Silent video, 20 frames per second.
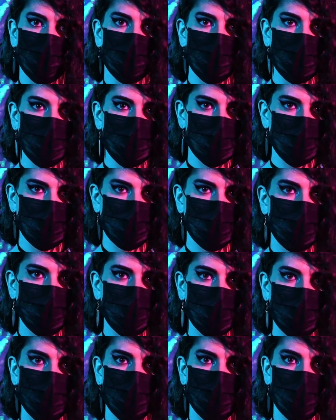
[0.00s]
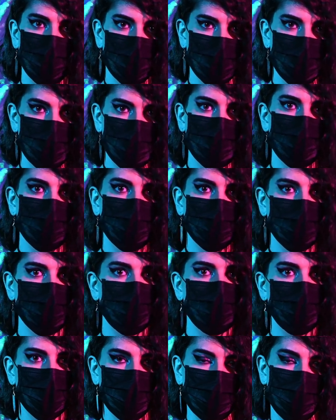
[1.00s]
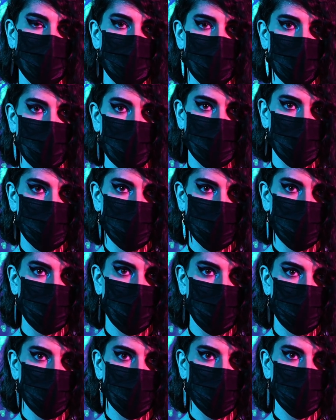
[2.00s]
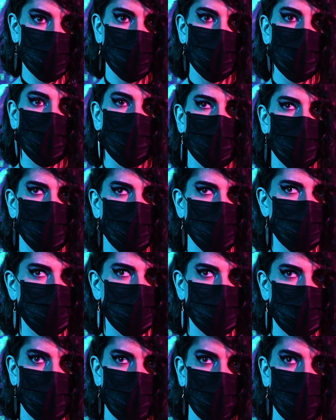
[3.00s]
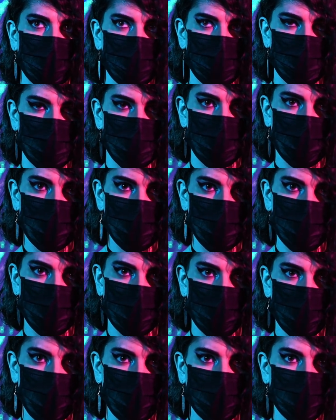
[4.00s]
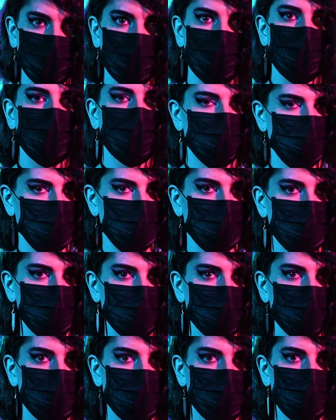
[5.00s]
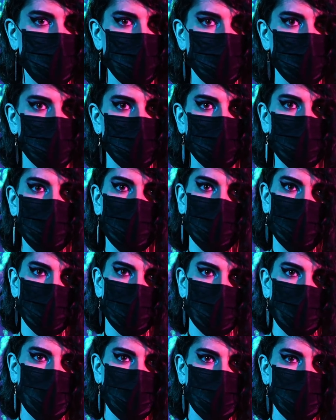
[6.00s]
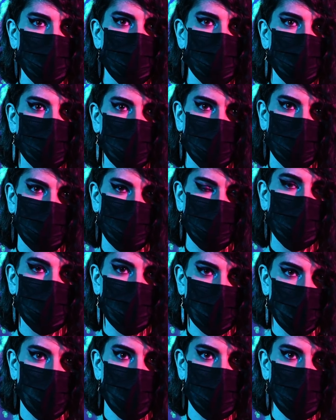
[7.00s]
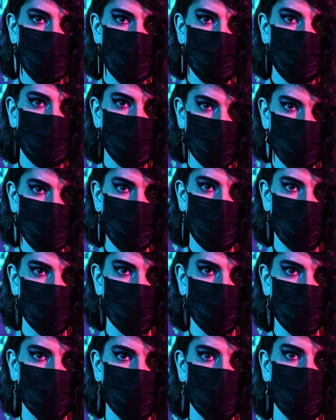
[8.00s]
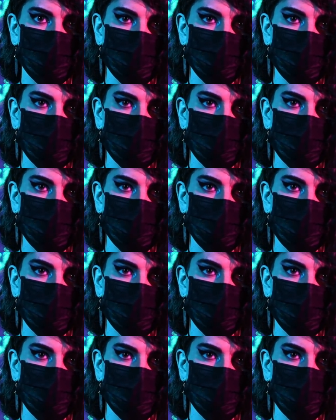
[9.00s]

It is something where you are constantly aware of the status of your weapon, that you are carrying in a responsible manner, in a legal manner, and that you have good habits built upon it.